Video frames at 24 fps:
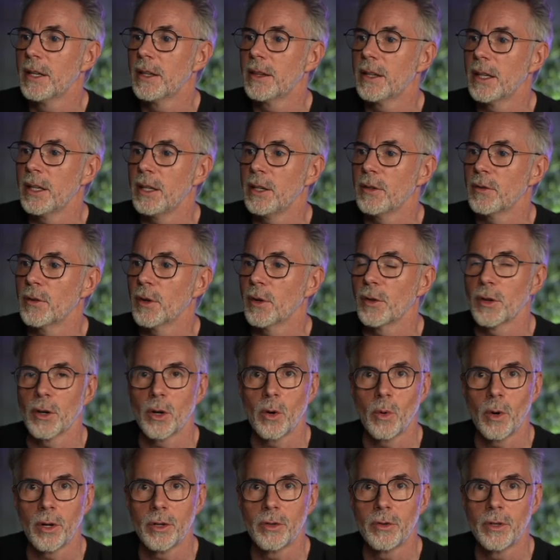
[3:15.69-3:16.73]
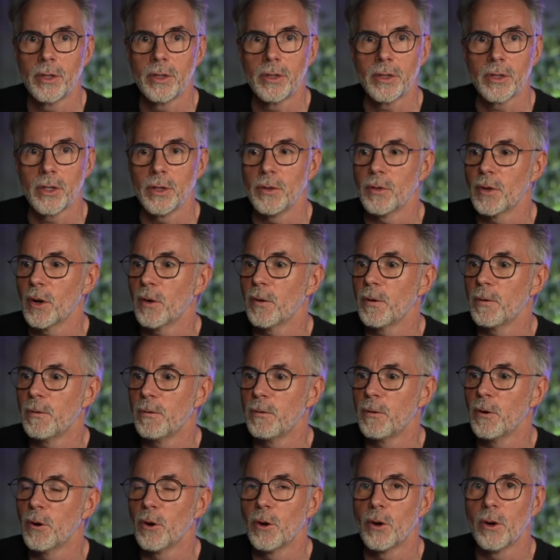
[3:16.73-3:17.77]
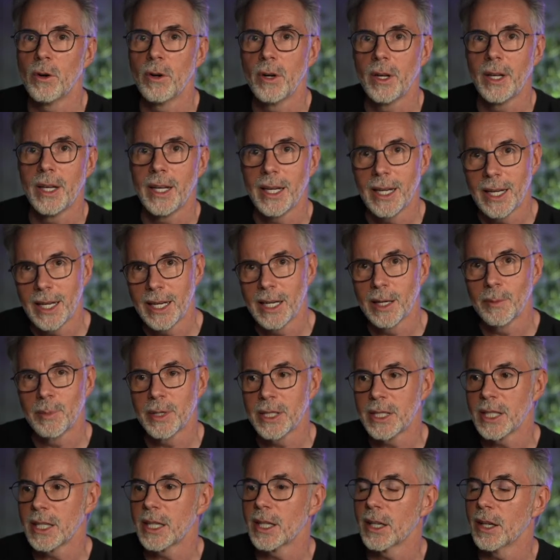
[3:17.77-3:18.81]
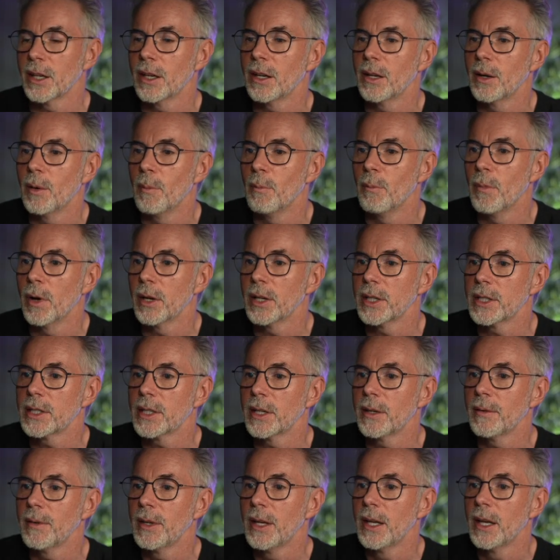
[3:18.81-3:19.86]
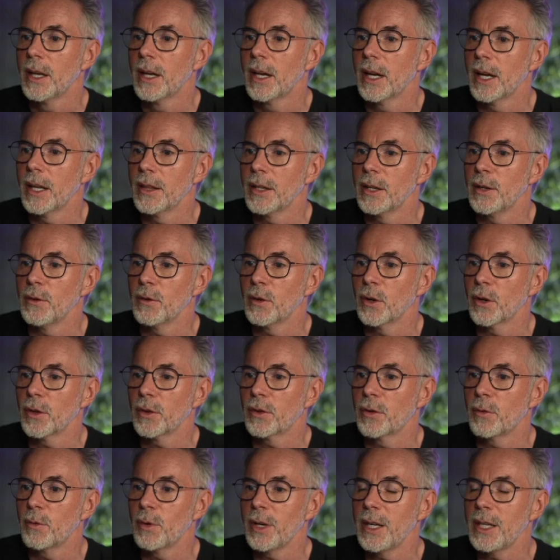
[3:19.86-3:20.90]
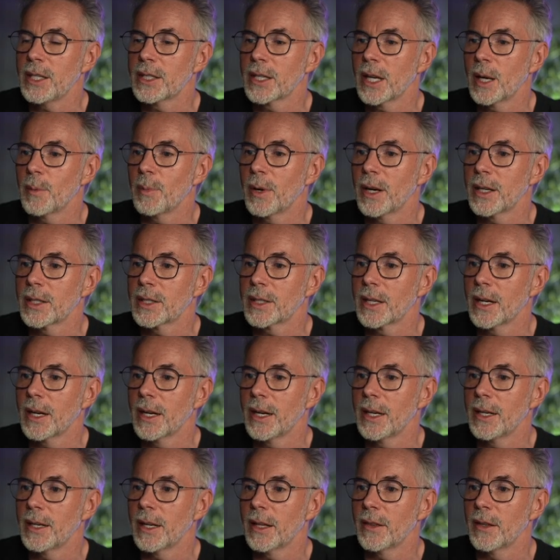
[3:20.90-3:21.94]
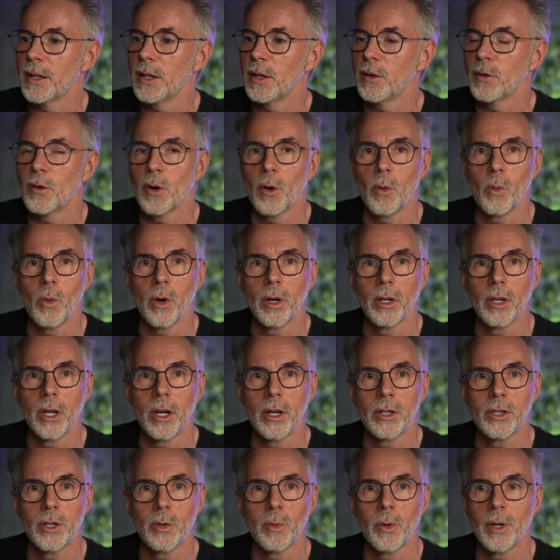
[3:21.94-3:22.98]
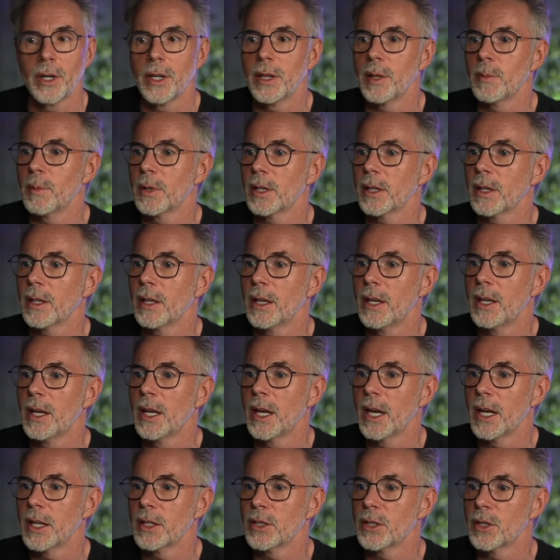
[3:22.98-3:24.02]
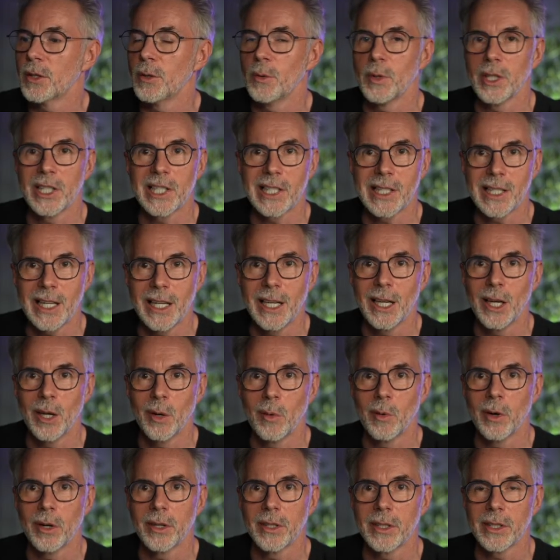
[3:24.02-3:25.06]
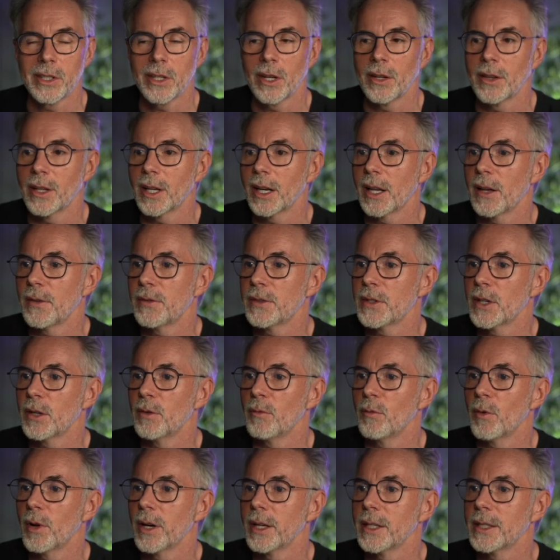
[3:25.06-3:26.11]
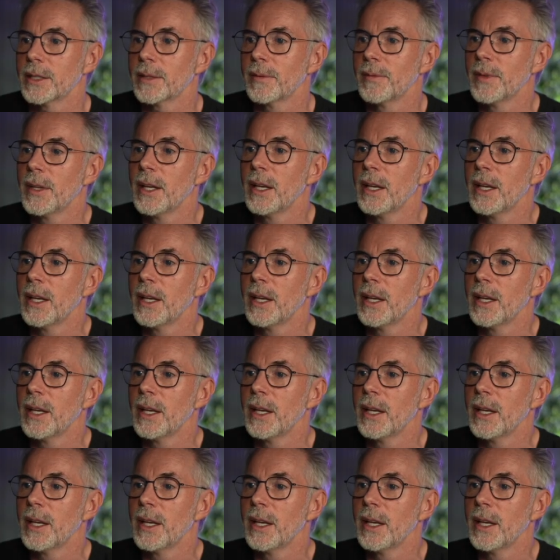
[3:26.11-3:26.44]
Then you've got the quadrant, so you've got four in a particular monitor, and then you've got three side by side, and then you've got one larger one in the middle and two skinnier ones on the left and right.